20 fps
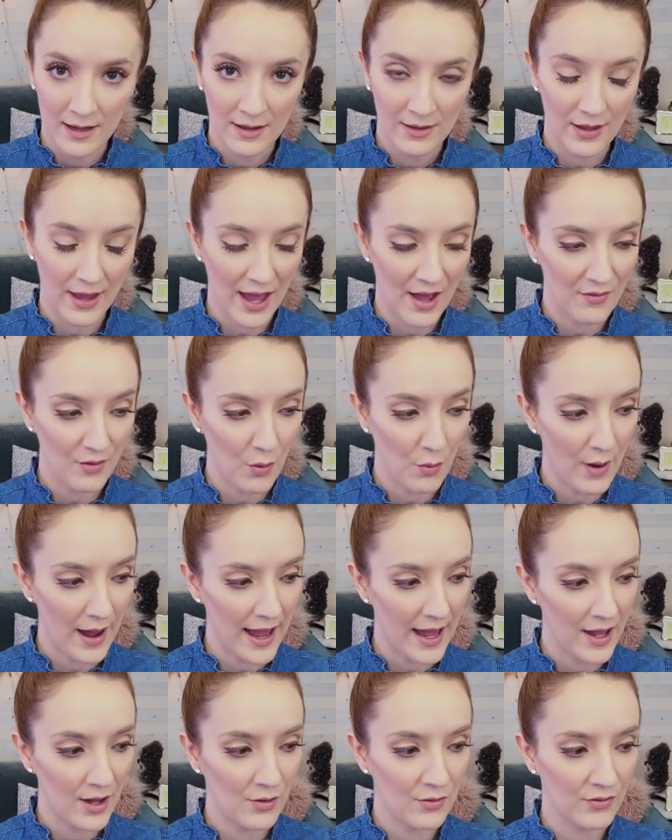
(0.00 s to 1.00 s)
They have a
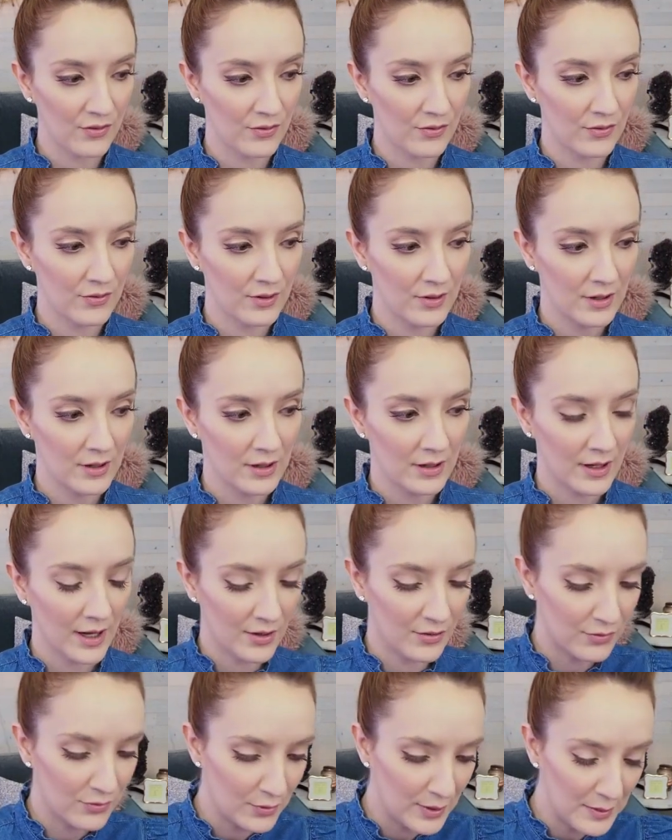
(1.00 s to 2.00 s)
way of kind
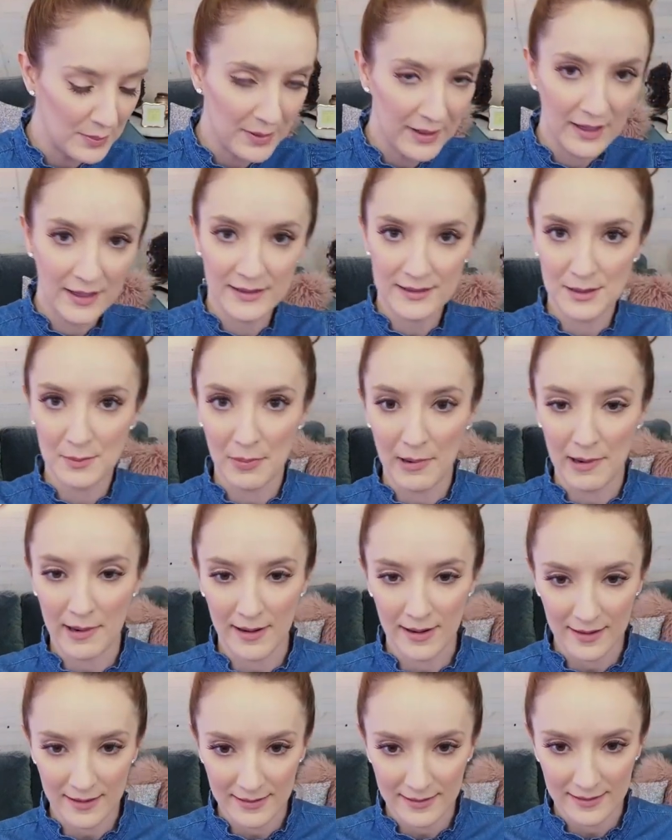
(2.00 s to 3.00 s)
of ripping us
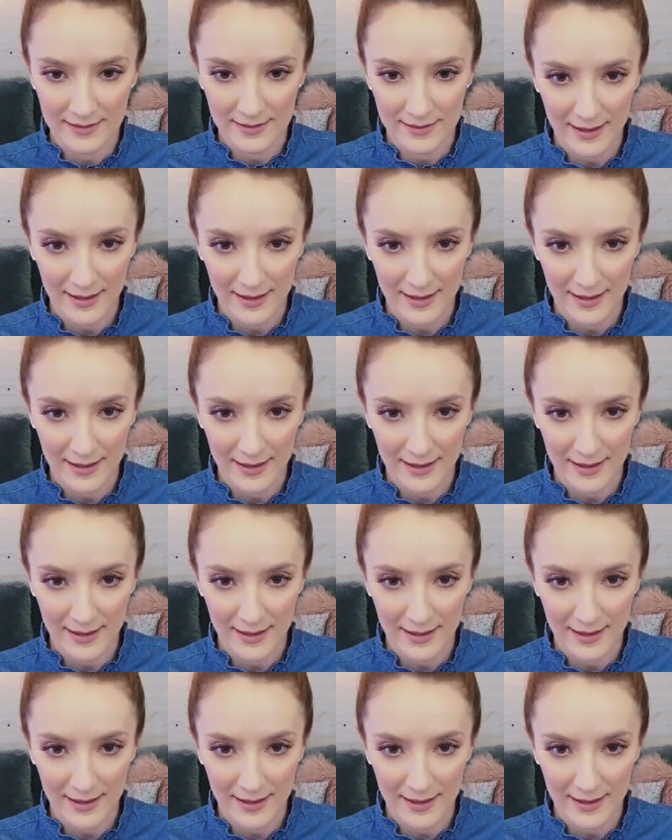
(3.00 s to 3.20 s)
apart